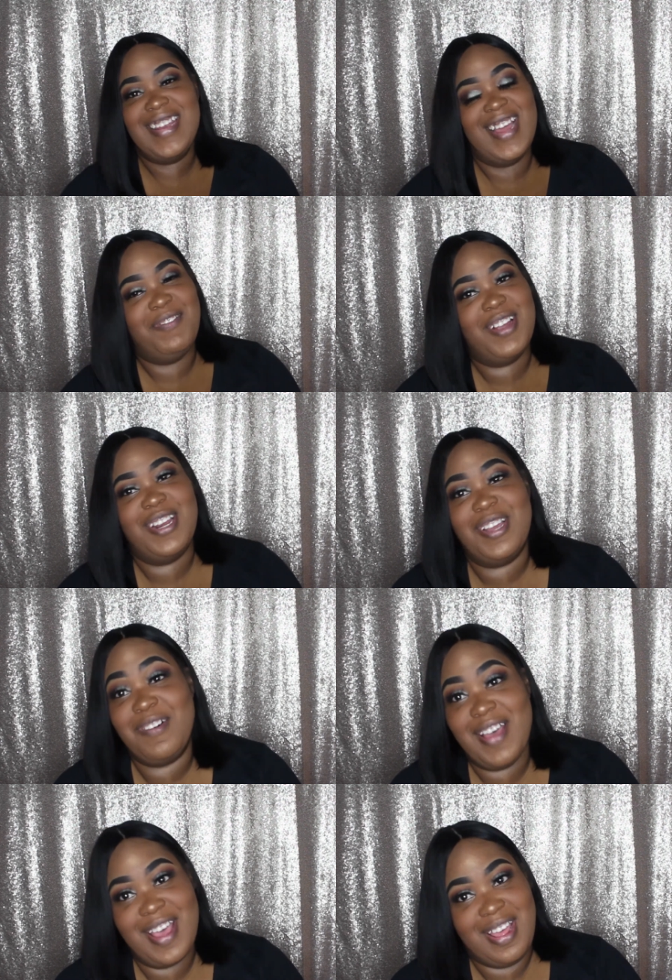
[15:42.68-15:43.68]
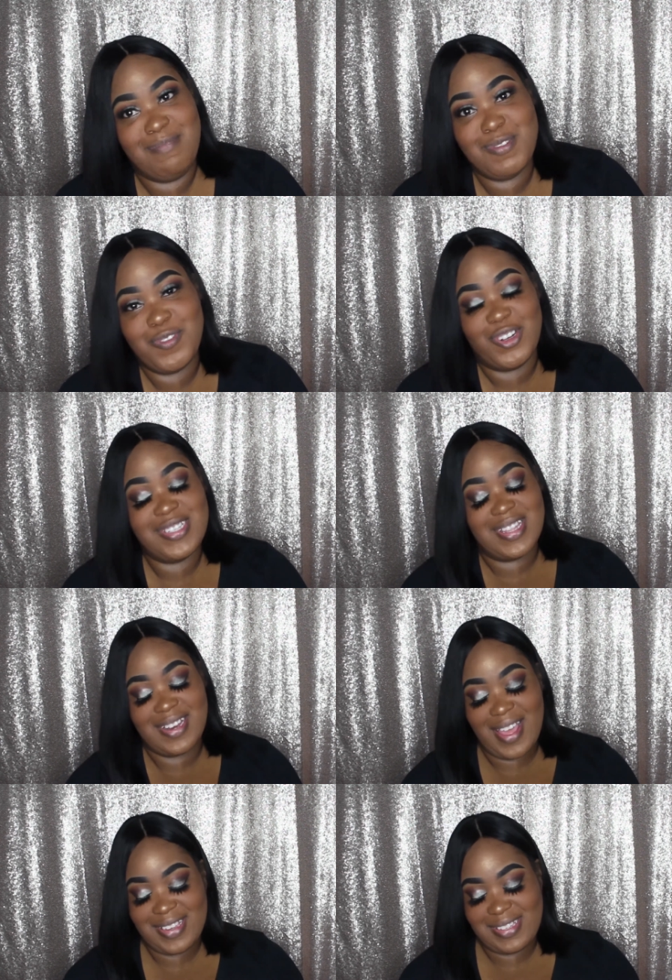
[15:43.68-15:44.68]
now we're going to go ahead and move on to
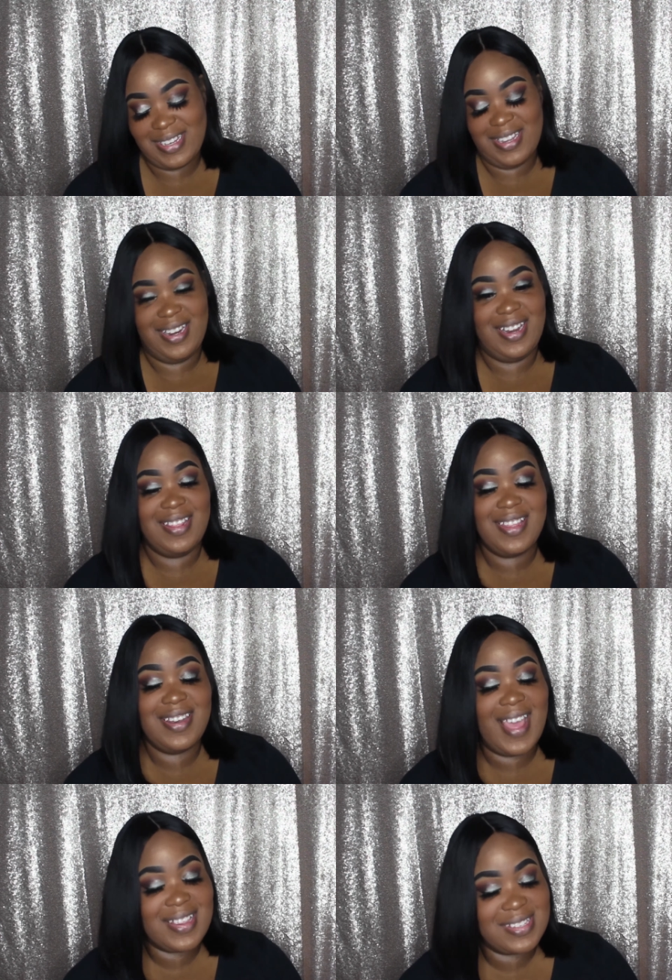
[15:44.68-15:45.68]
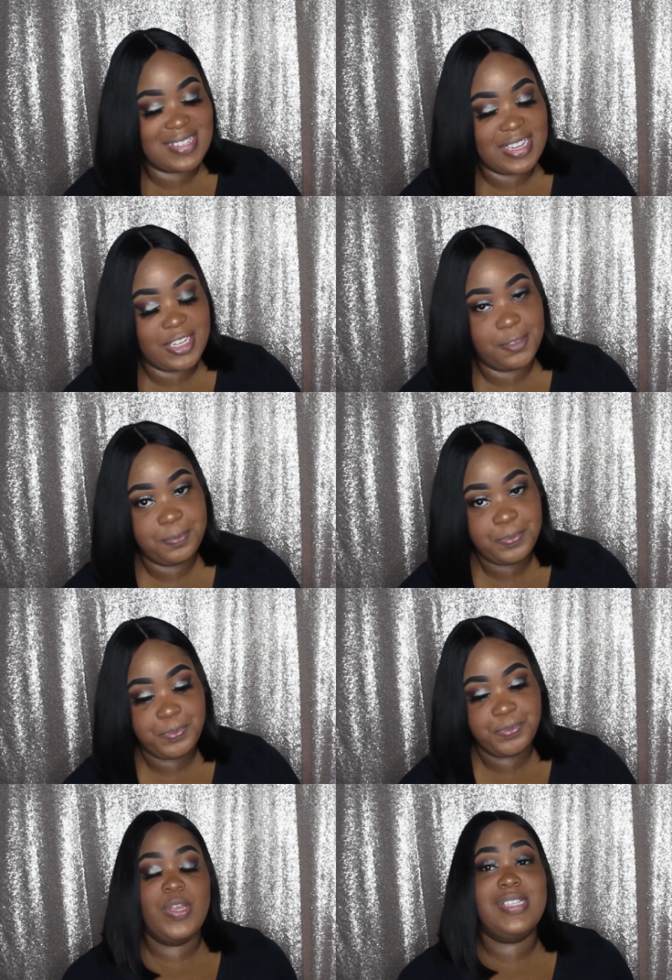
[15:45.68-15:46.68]
the next scene. And in the next scene,
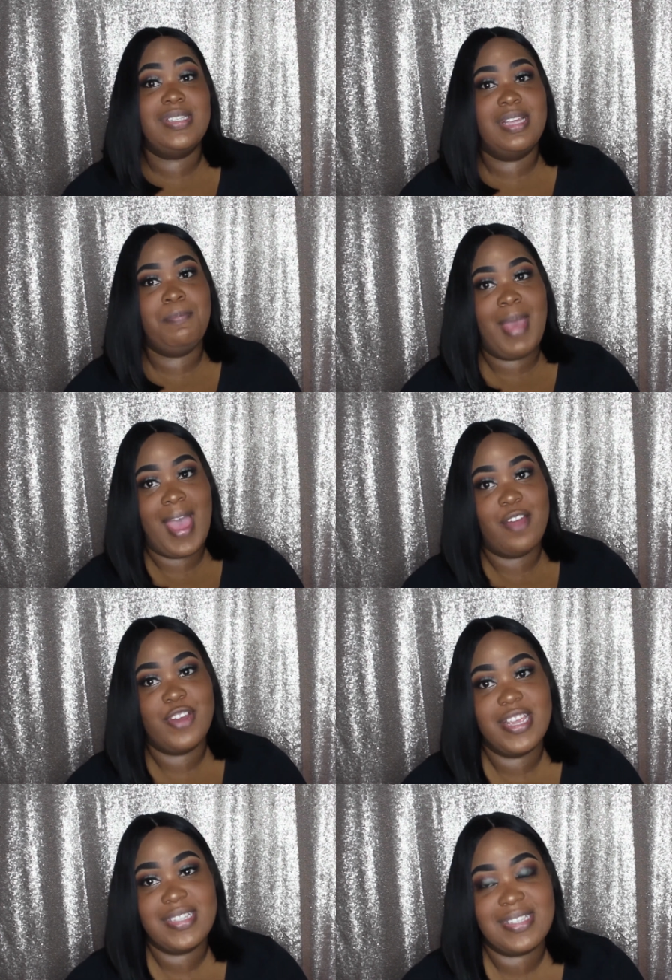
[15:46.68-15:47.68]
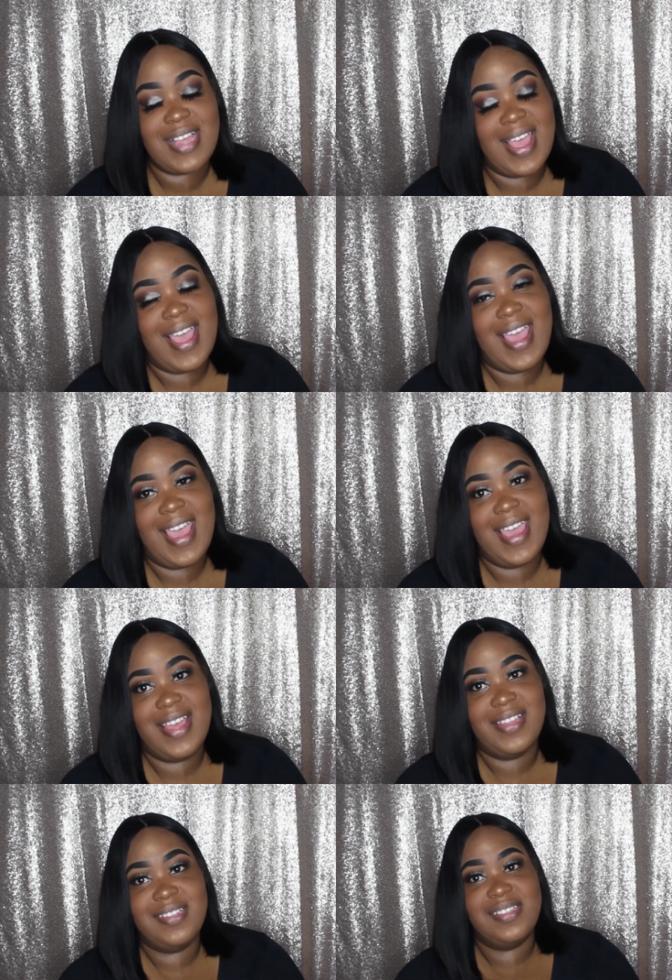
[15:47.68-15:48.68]
we see Paris
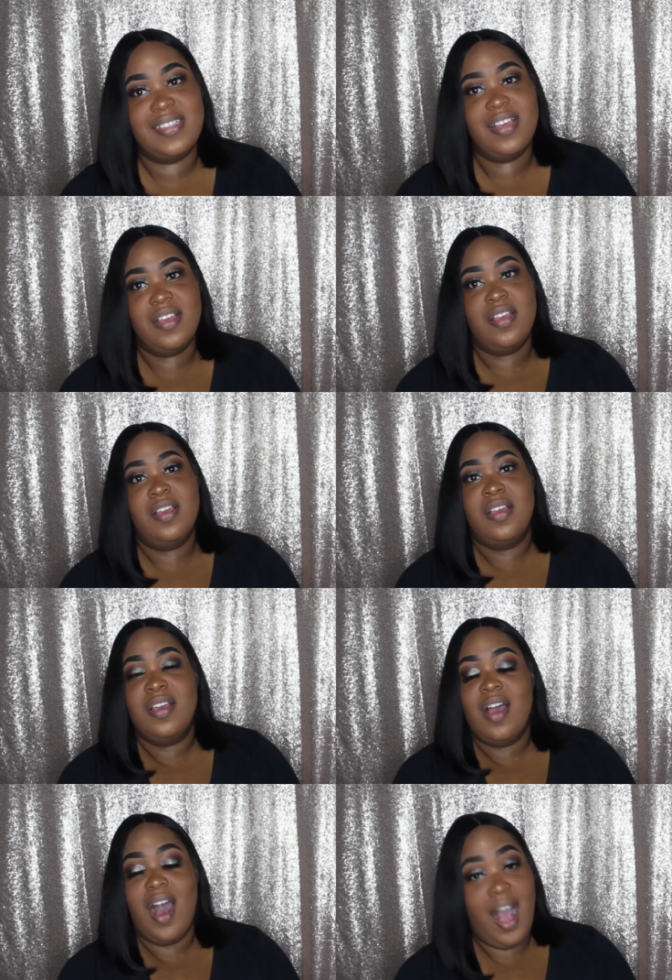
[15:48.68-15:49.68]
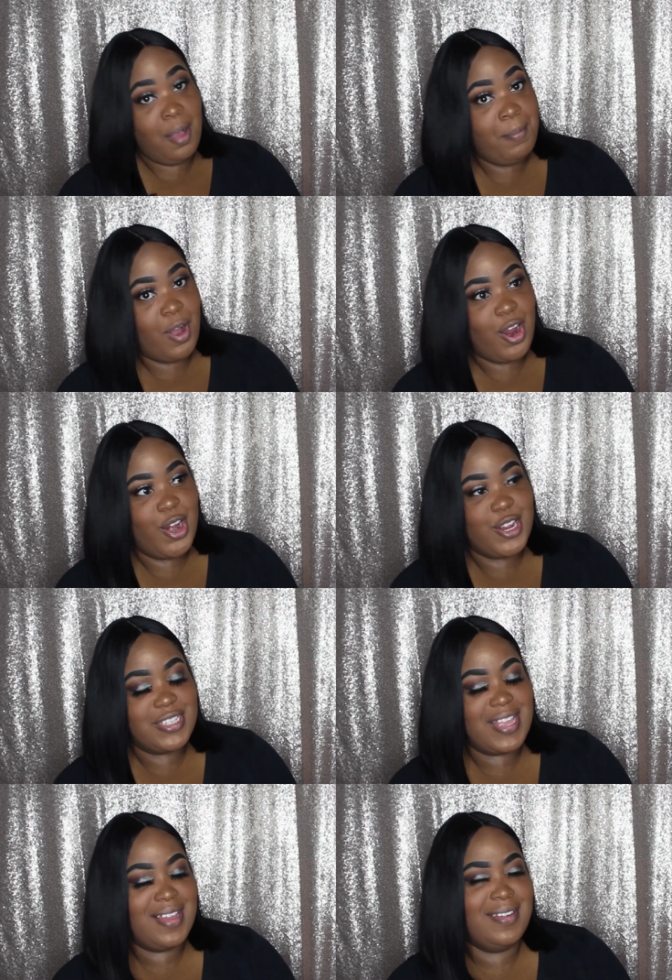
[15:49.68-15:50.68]
and
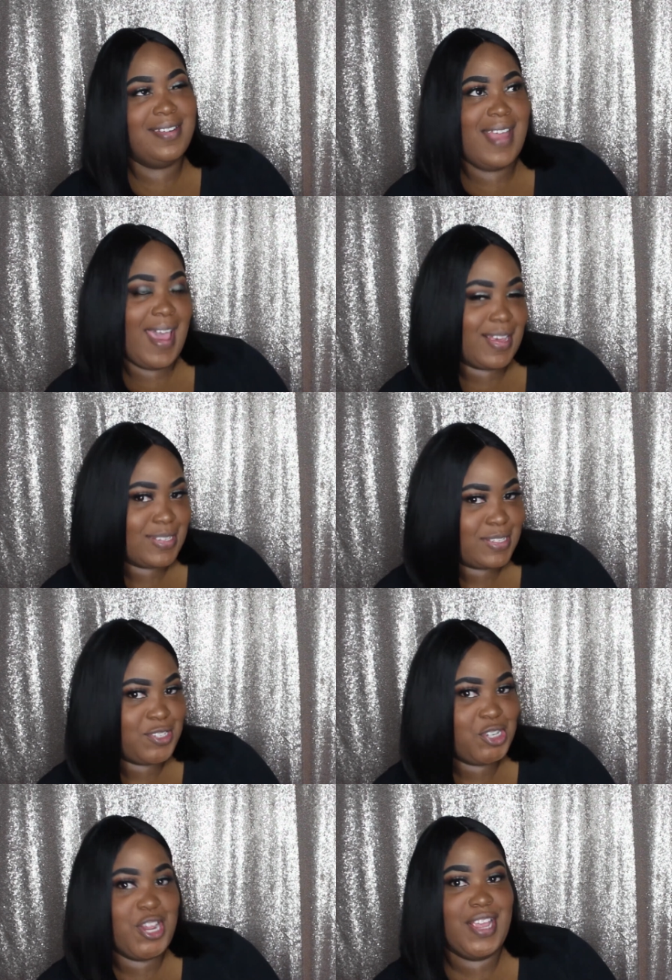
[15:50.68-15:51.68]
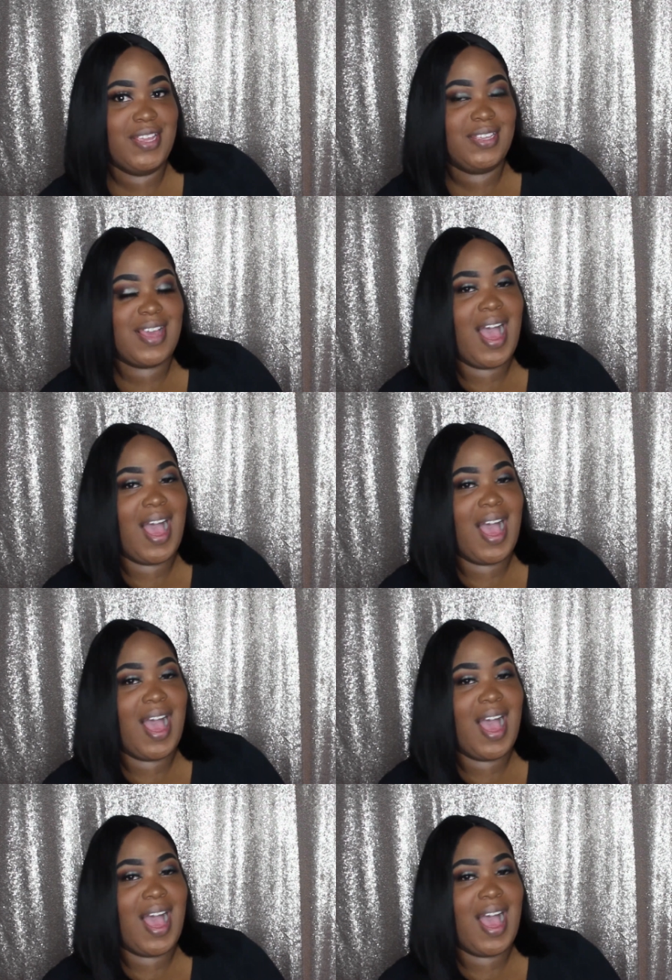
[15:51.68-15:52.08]
Akbar's next chick,